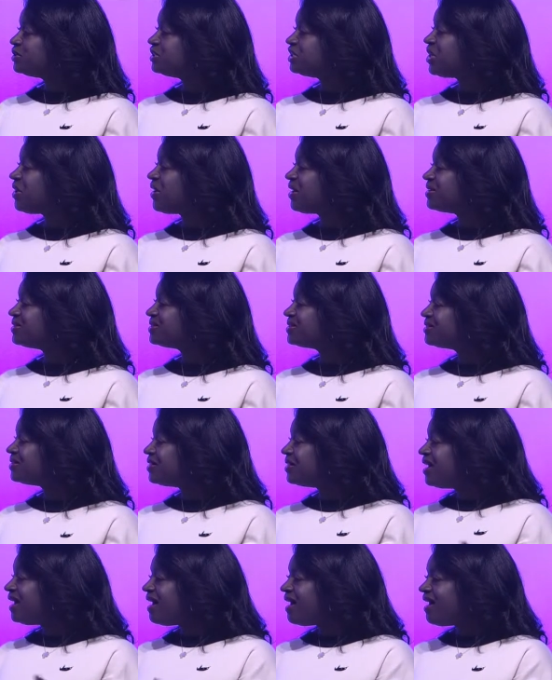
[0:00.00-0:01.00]
stars.
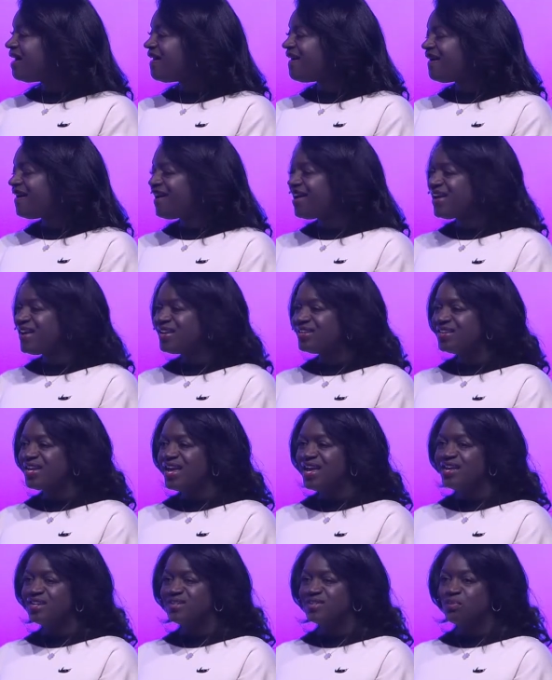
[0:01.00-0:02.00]
Yeah. Uh, and
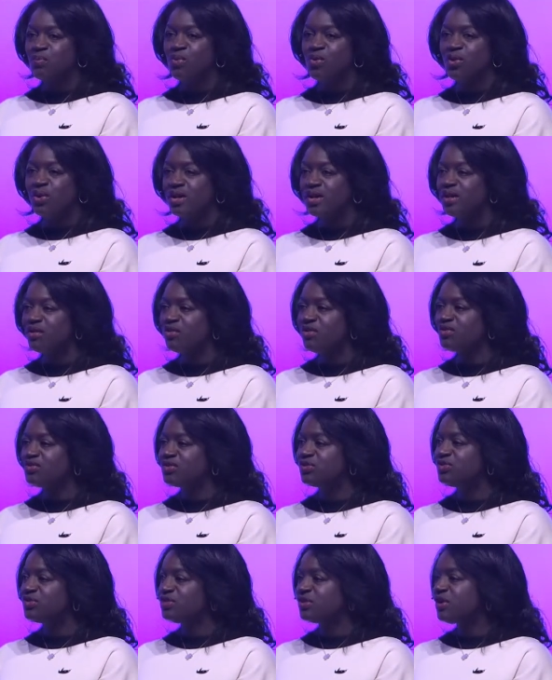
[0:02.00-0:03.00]
as more heroes
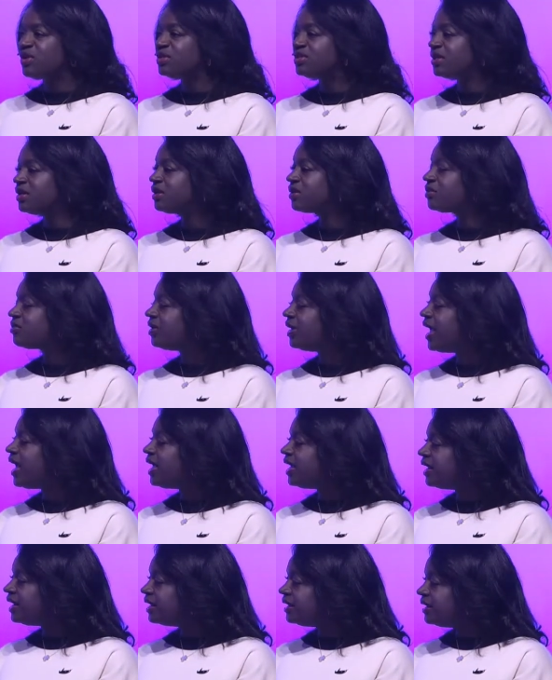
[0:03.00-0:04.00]
and stars get
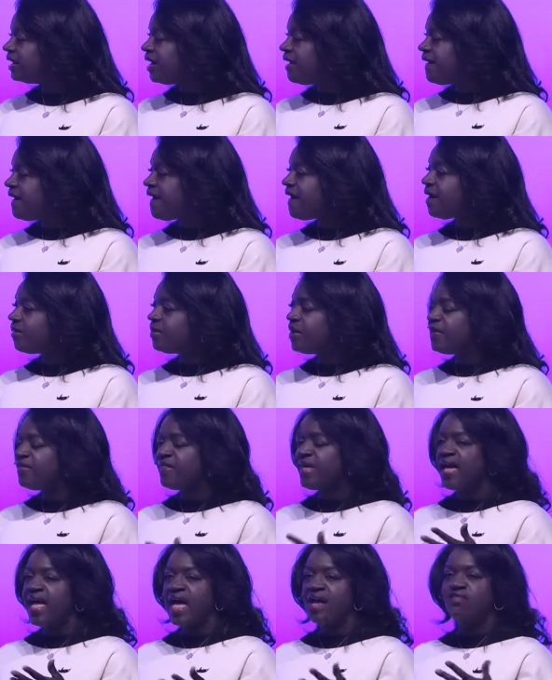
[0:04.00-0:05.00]
created um, and
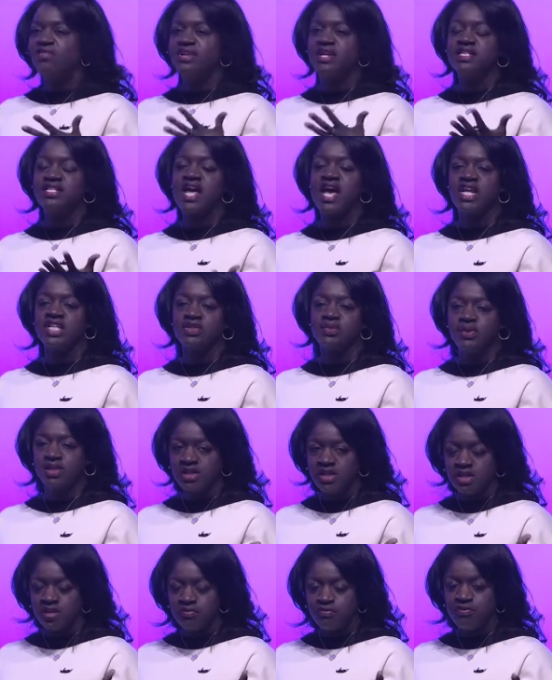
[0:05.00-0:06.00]
they have an attachment
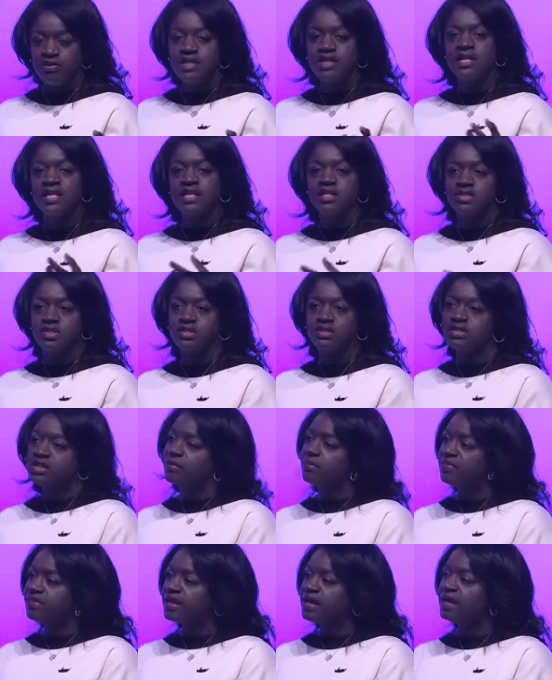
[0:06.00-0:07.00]
and an affinity to
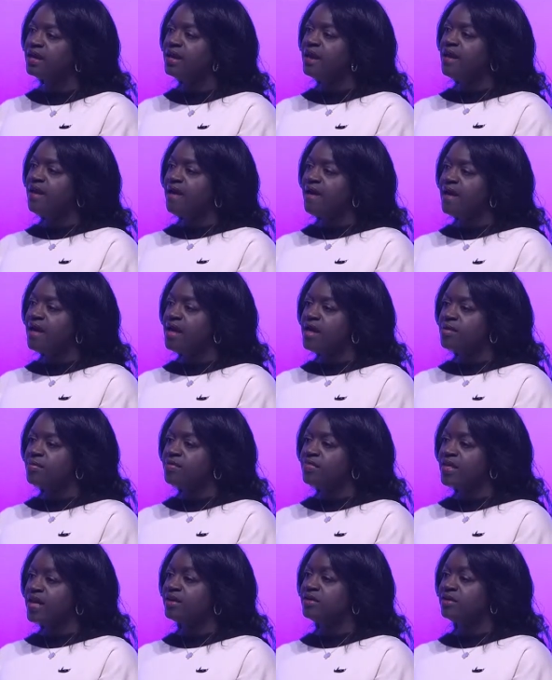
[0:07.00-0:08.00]
something, um,
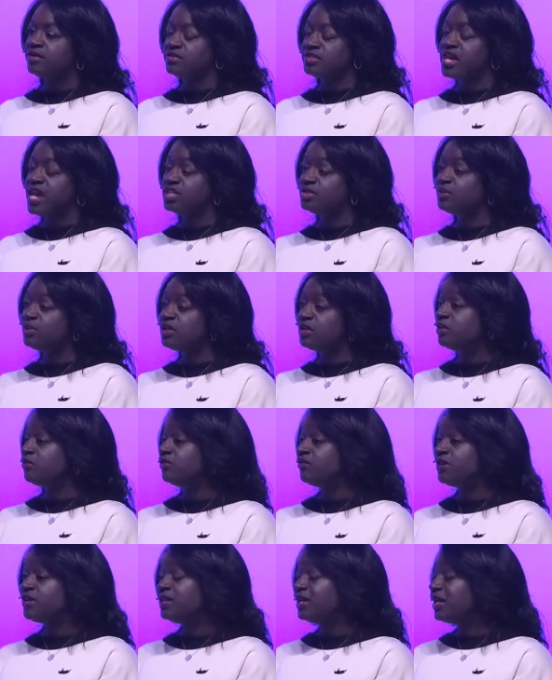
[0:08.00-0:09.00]
that attachment and
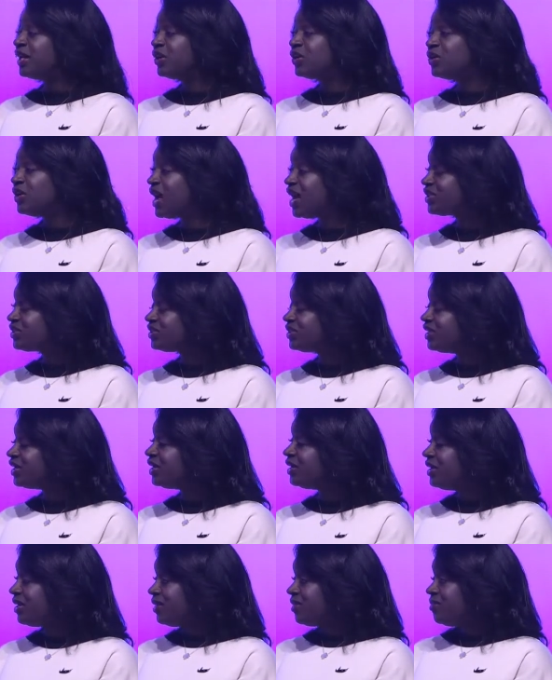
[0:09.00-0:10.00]
affinity could
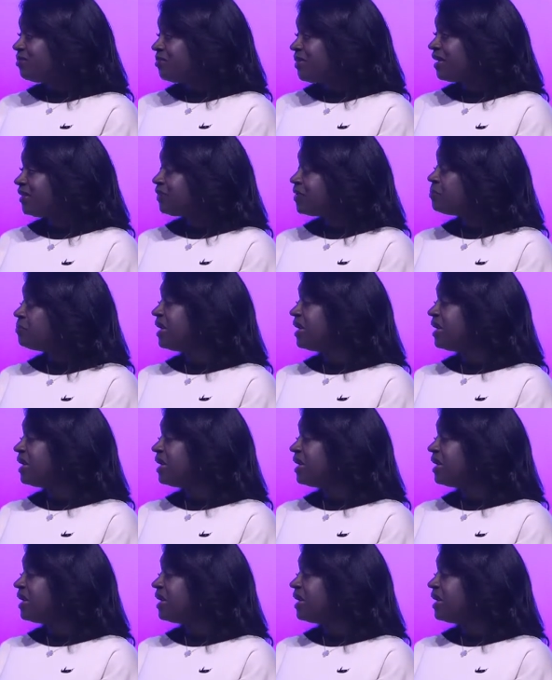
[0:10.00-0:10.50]
actually make them